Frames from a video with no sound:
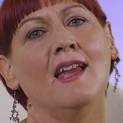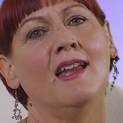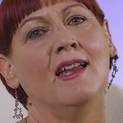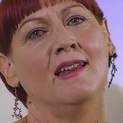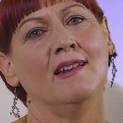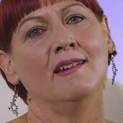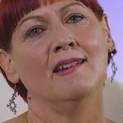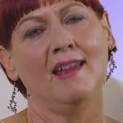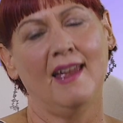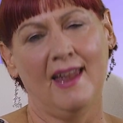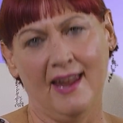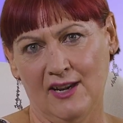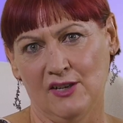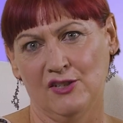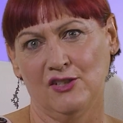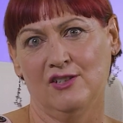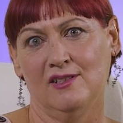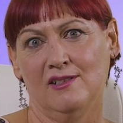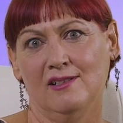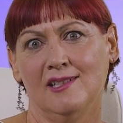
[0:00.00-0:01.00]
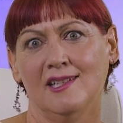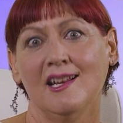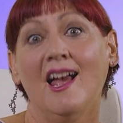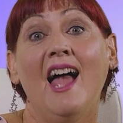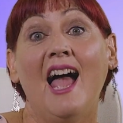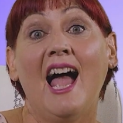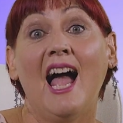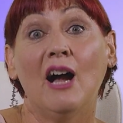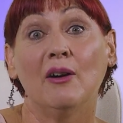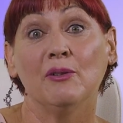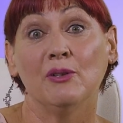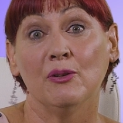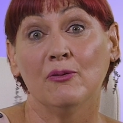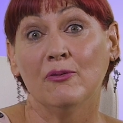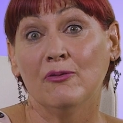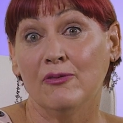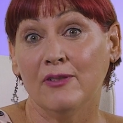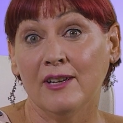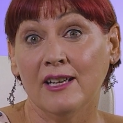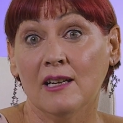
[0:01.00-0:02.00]
and actions, how you
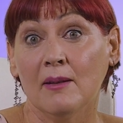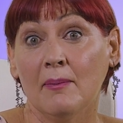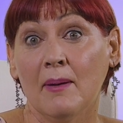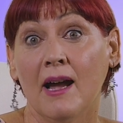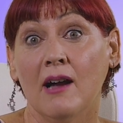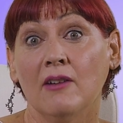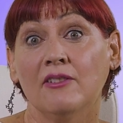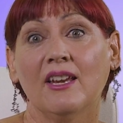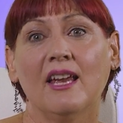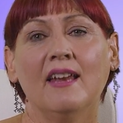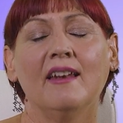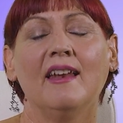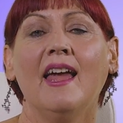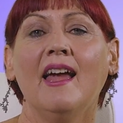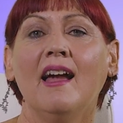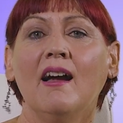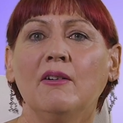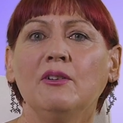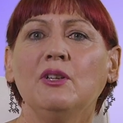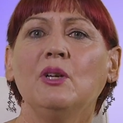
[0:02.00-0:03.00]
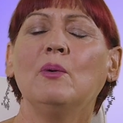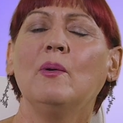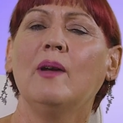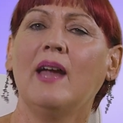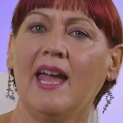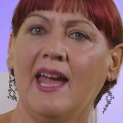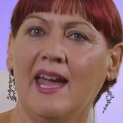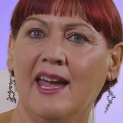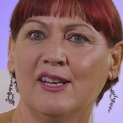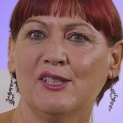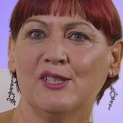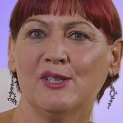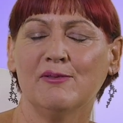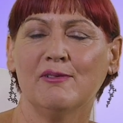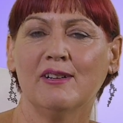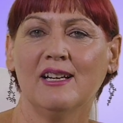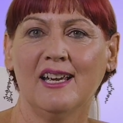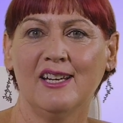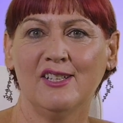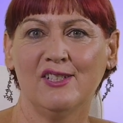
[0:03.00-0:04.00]
feel about and how you act in
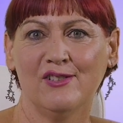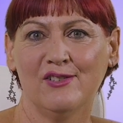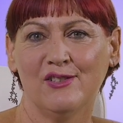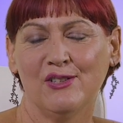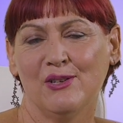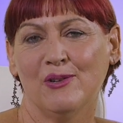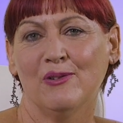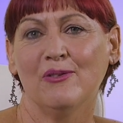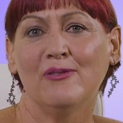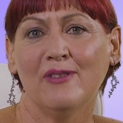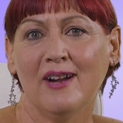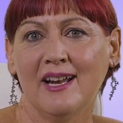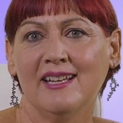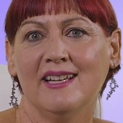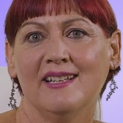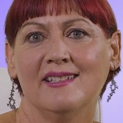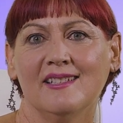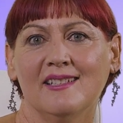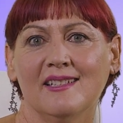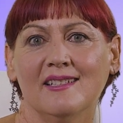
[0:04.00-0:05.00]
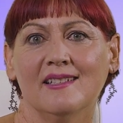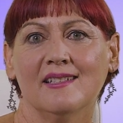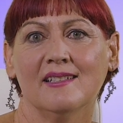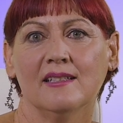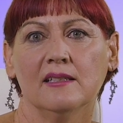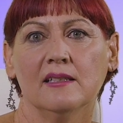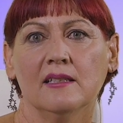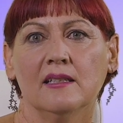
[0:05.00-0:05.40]
relation to your finances.